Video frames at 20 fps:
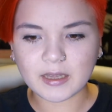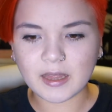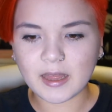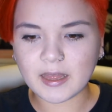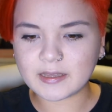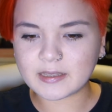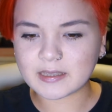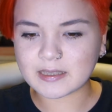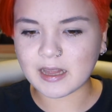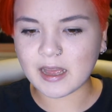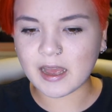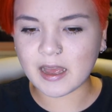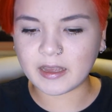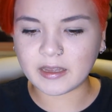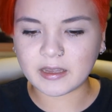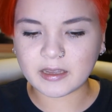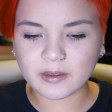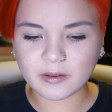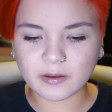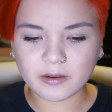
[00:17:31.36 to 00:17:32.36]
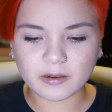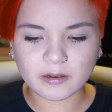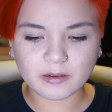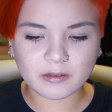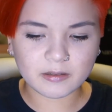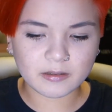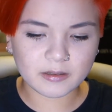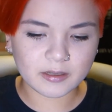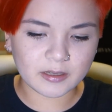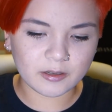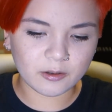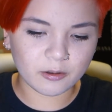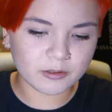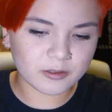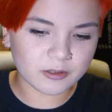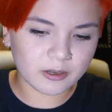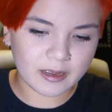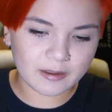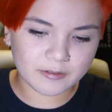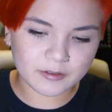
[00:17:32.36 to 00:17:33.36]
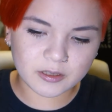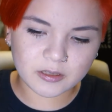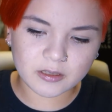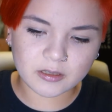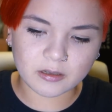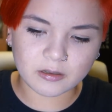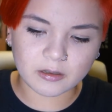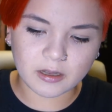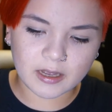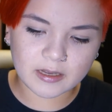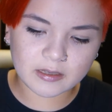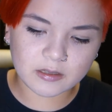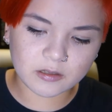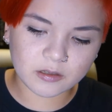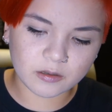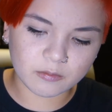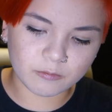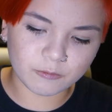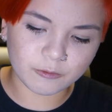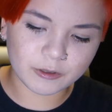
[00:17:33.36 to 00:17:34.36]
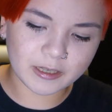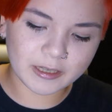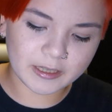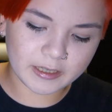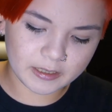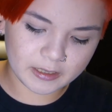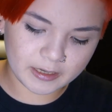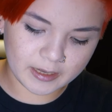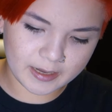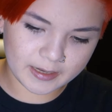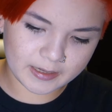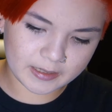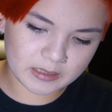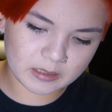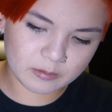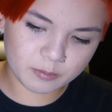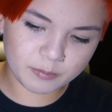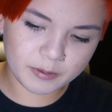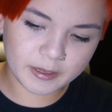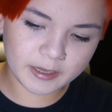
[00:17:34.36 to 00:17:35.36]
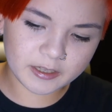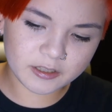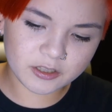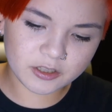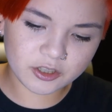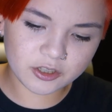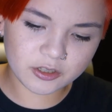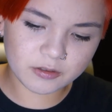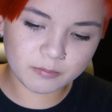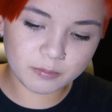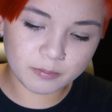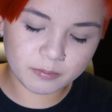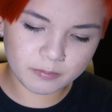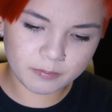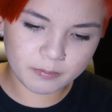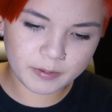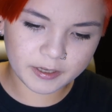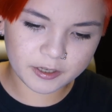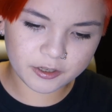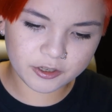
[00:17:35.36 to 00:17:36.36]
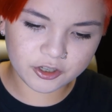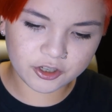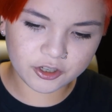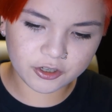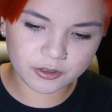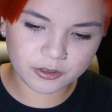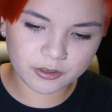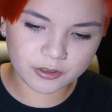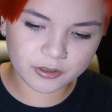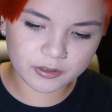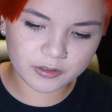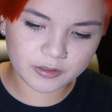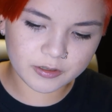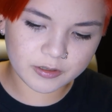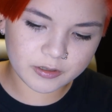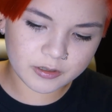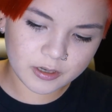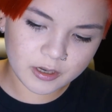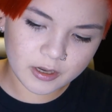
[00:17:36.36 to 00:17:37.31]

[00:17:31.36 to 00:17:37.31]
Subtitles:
It's like, it also has some really nice pictures.